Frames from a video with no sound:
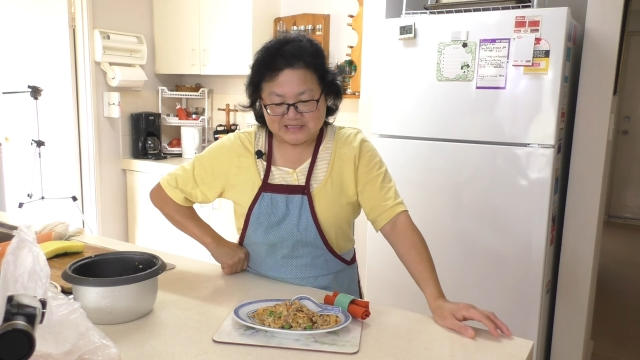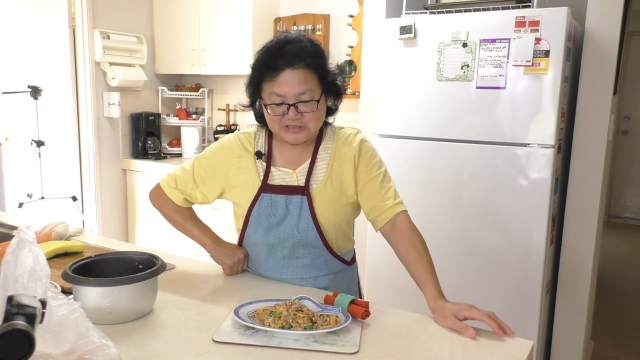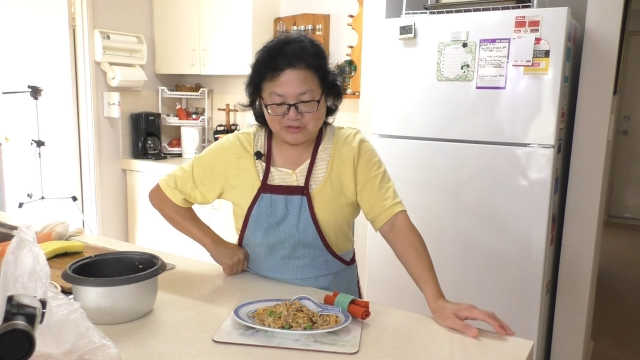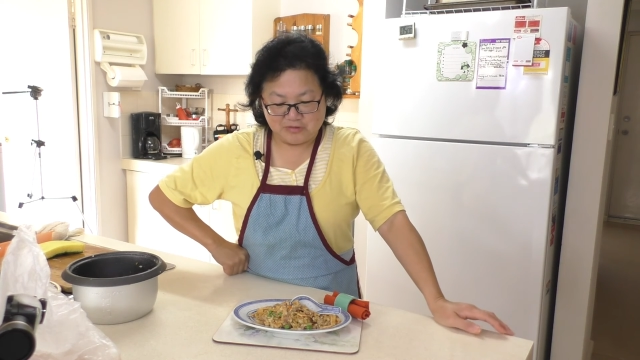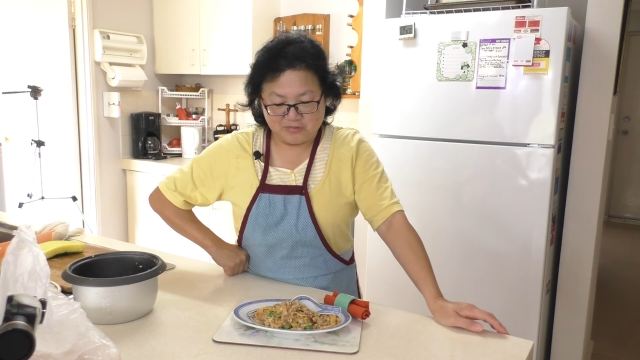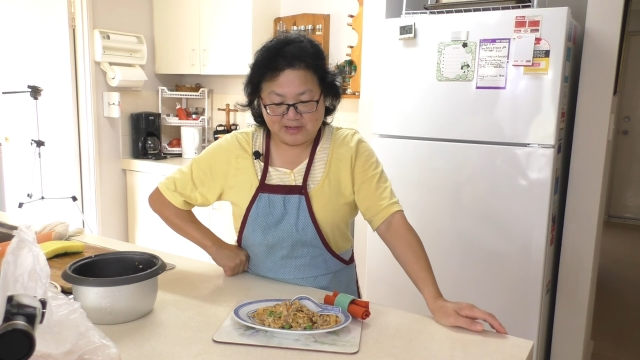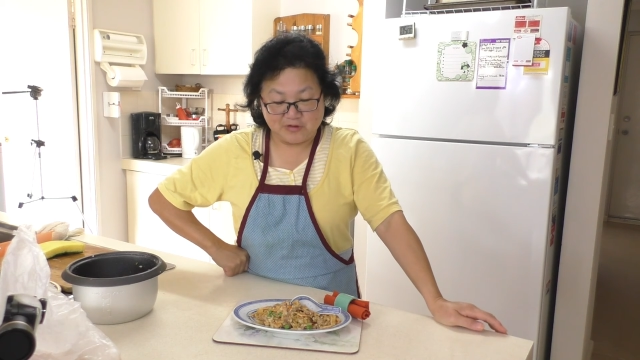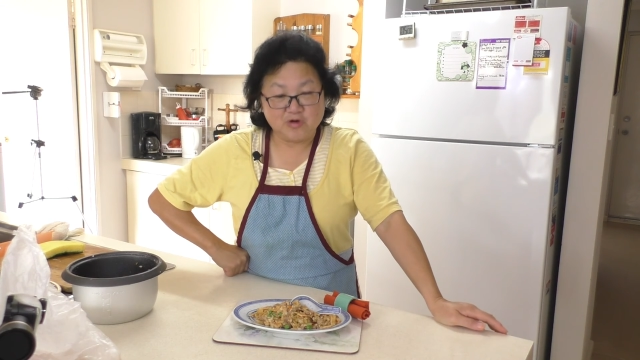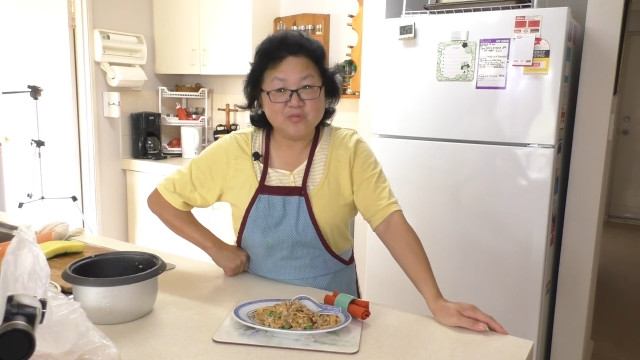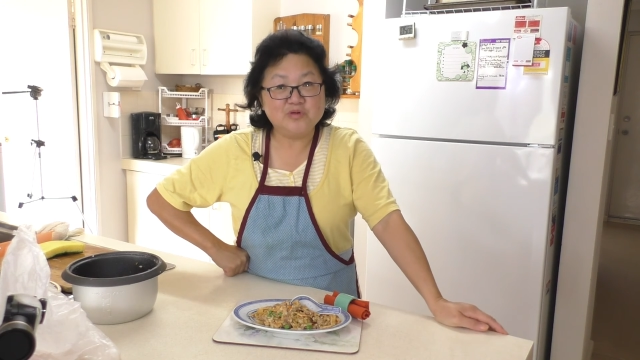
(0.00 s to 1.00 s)
So I
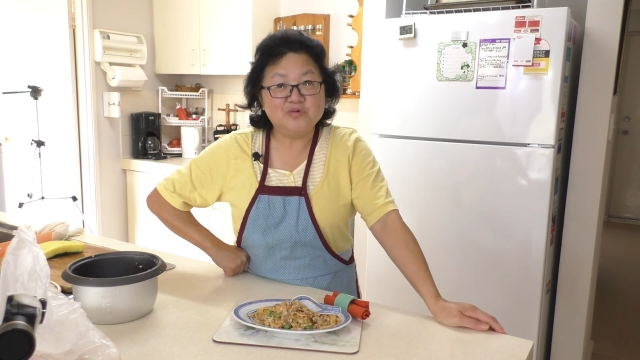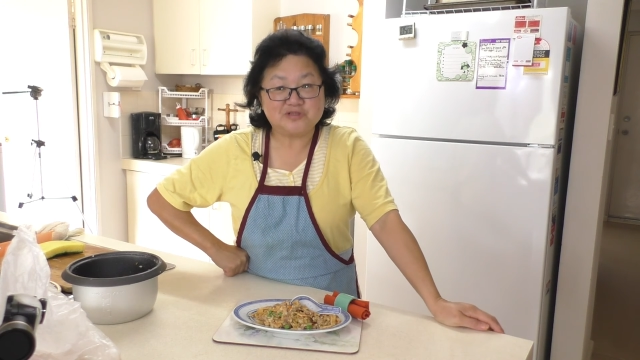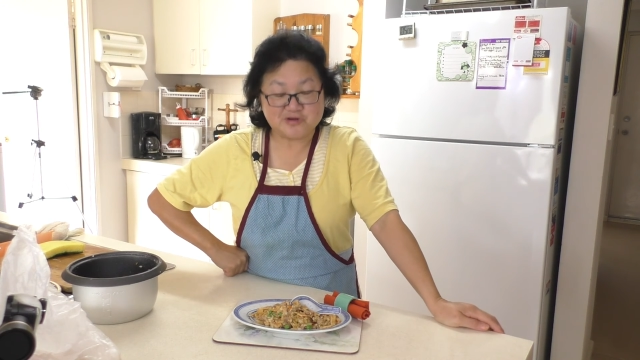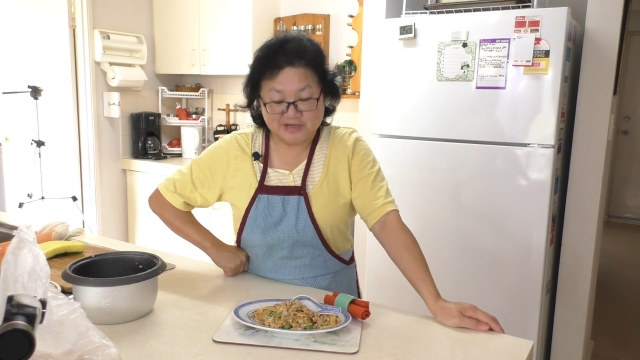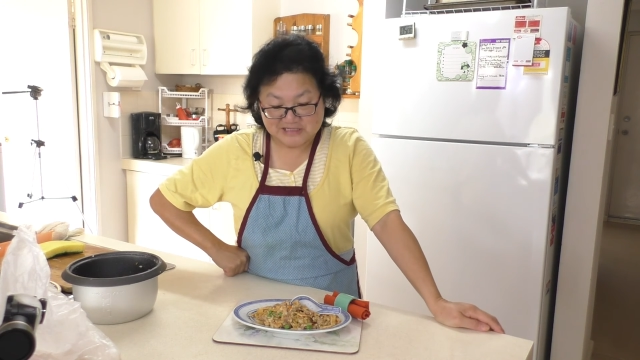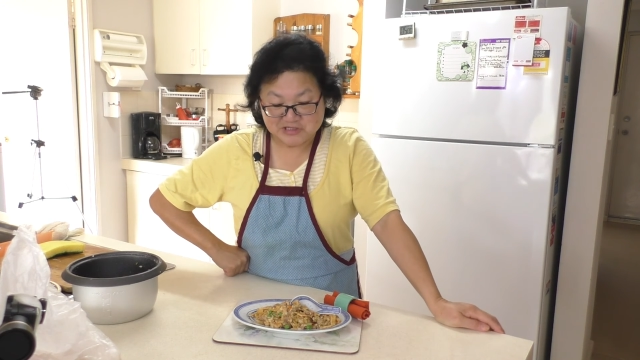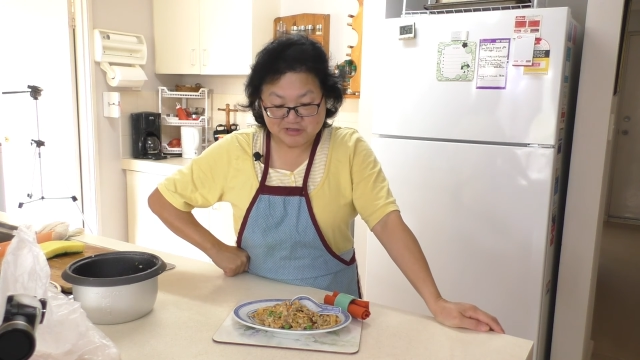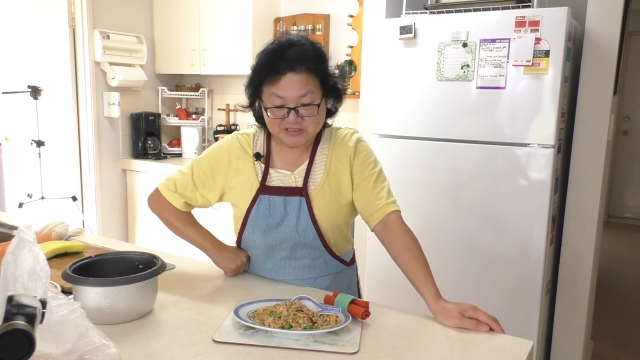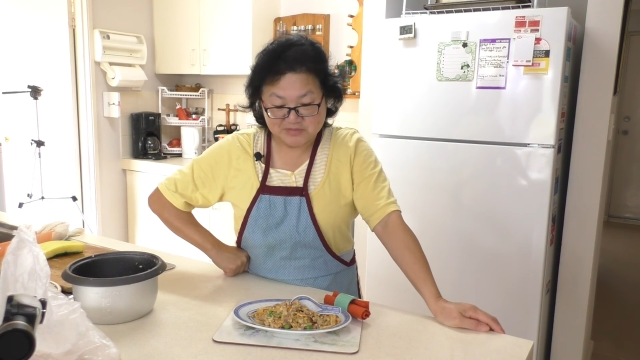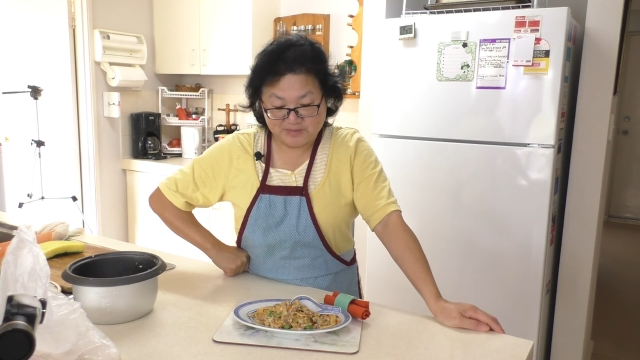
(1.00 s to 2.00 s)
hope you will try this
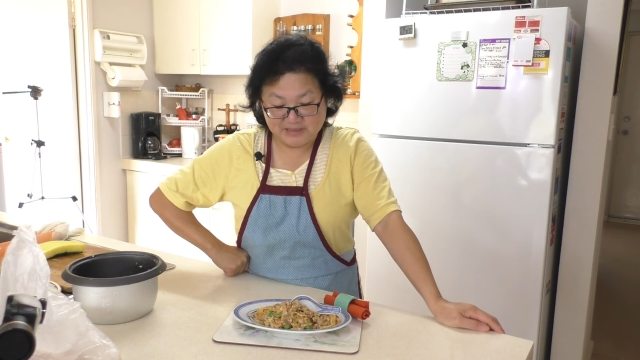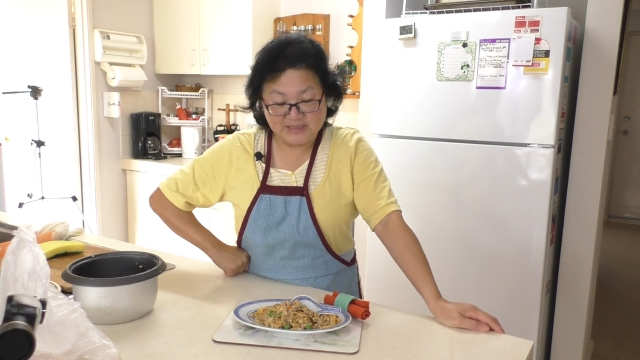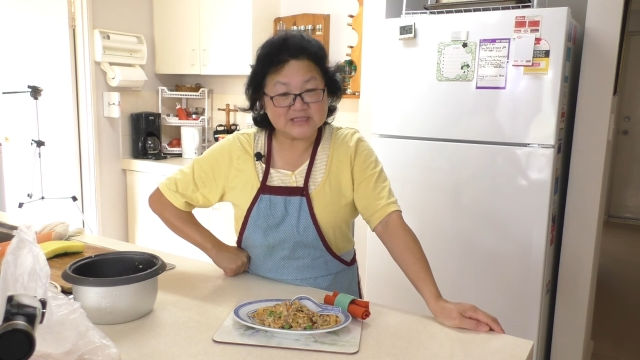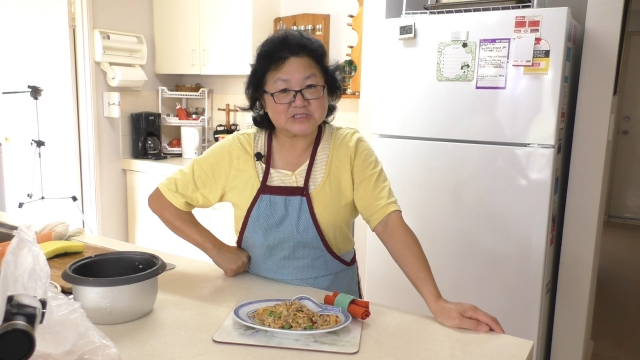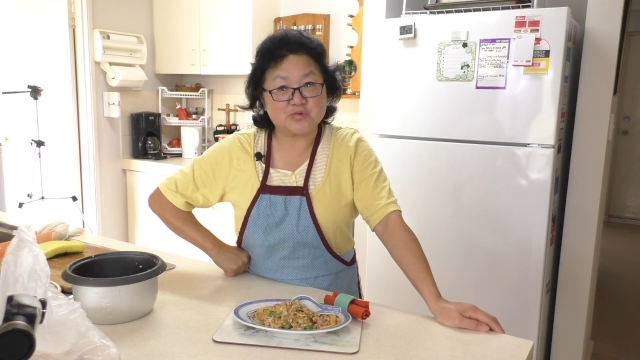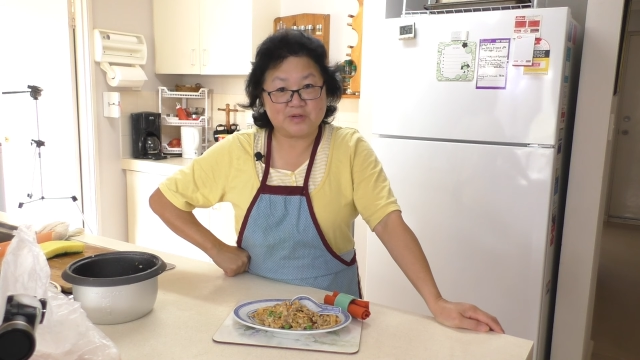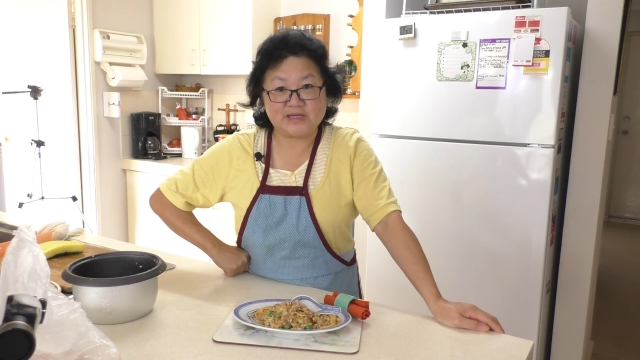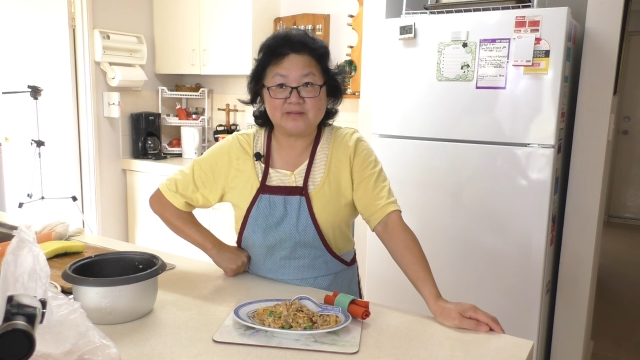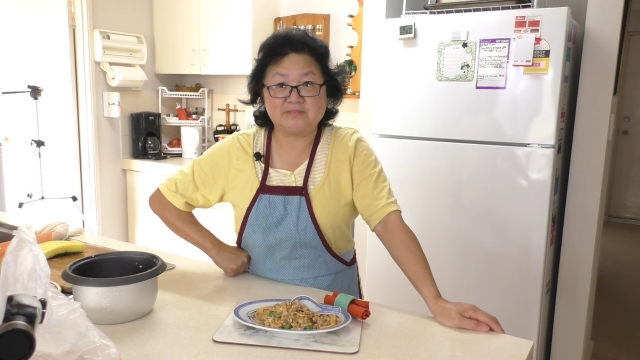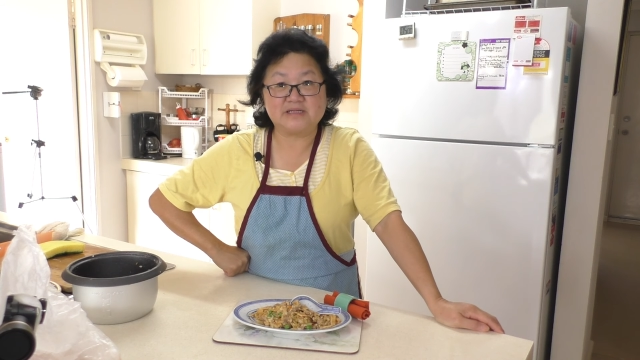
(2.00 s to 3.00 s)
recipe. It's
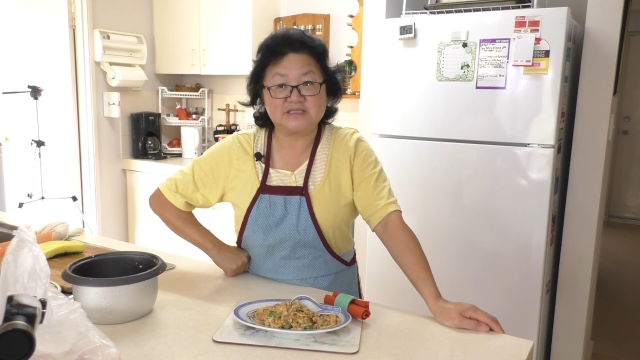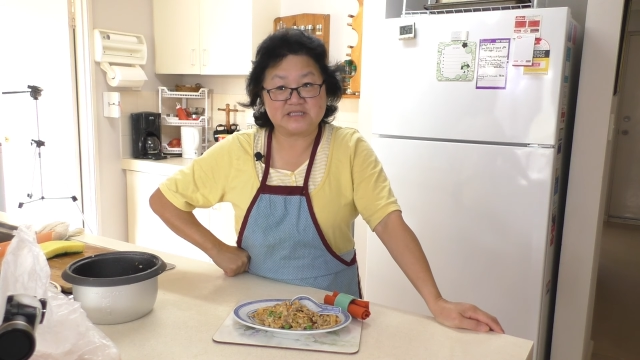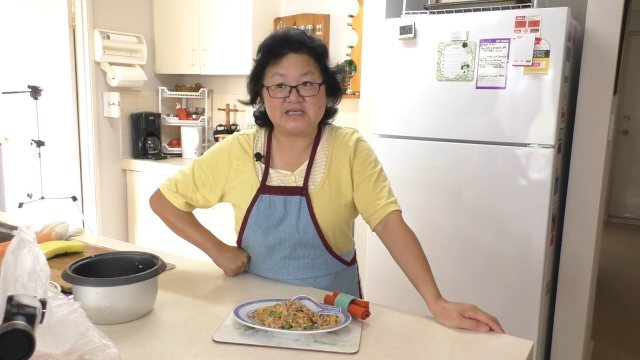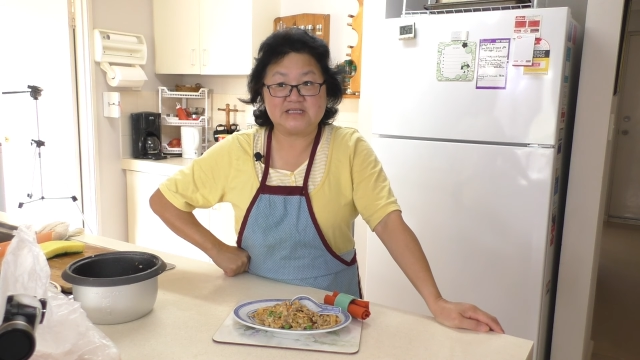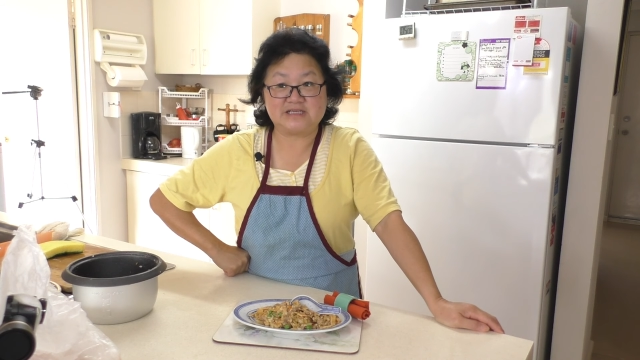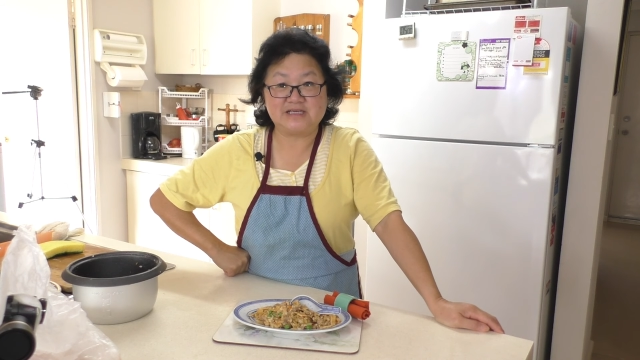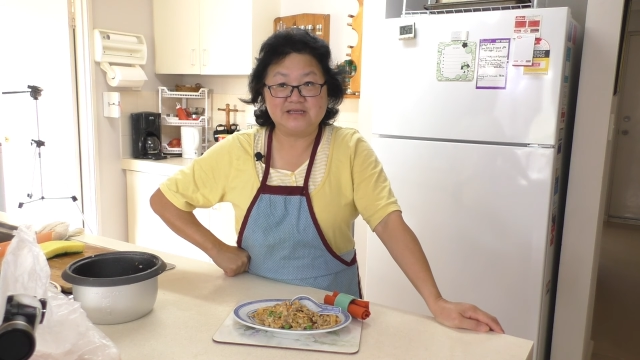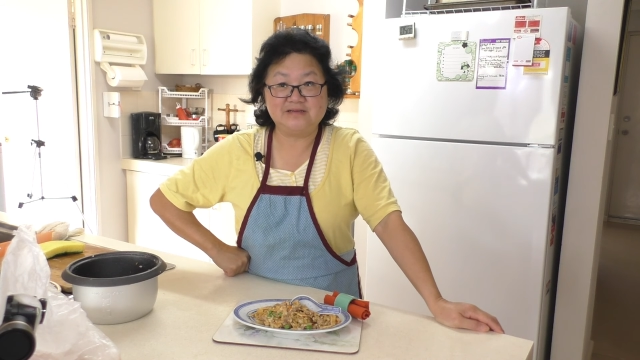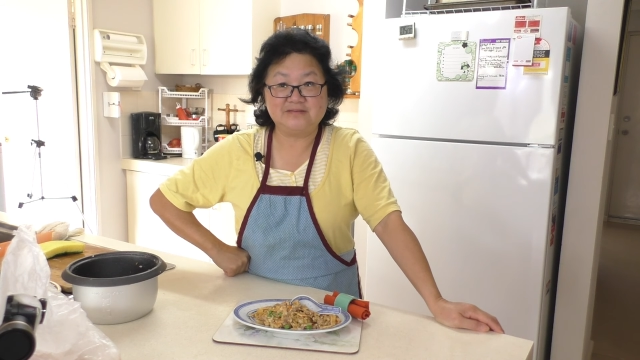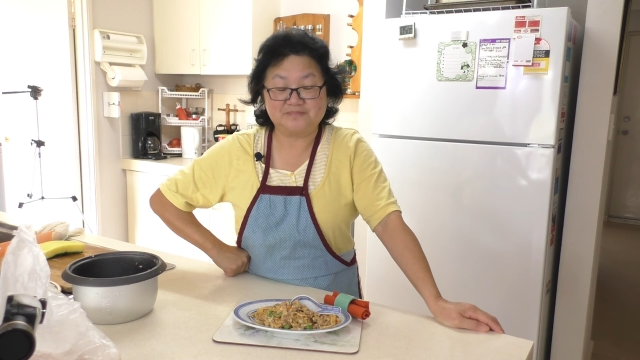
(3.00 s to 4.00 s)
quick, it's easy,